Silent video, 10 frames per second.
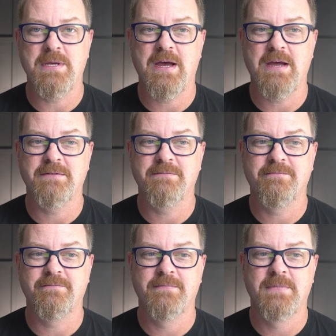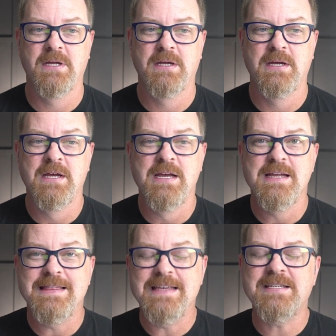API.
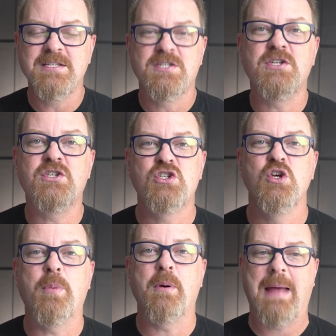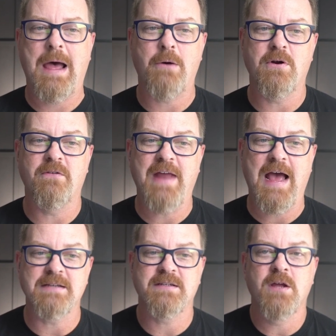This is the superpower of
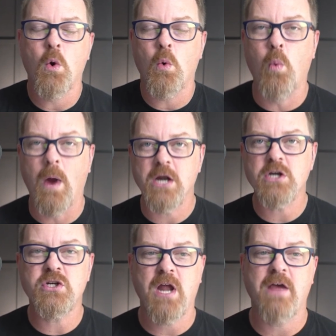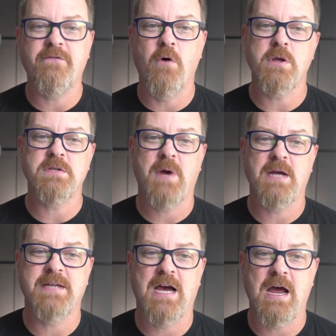DAST. Where should I focus
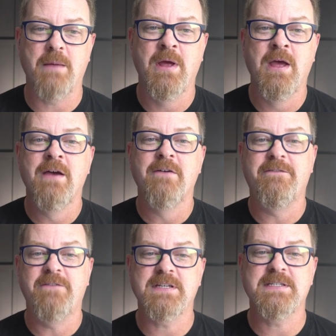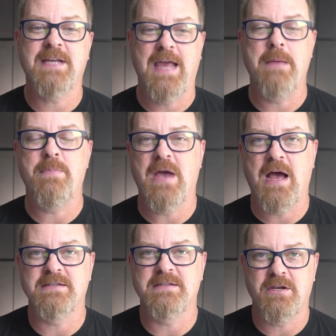my time fixing
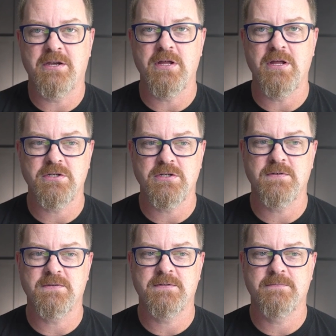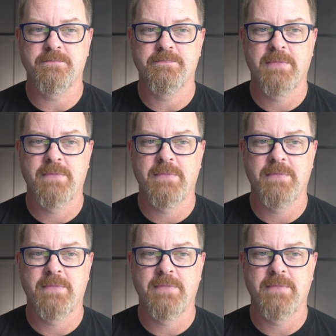API security issues?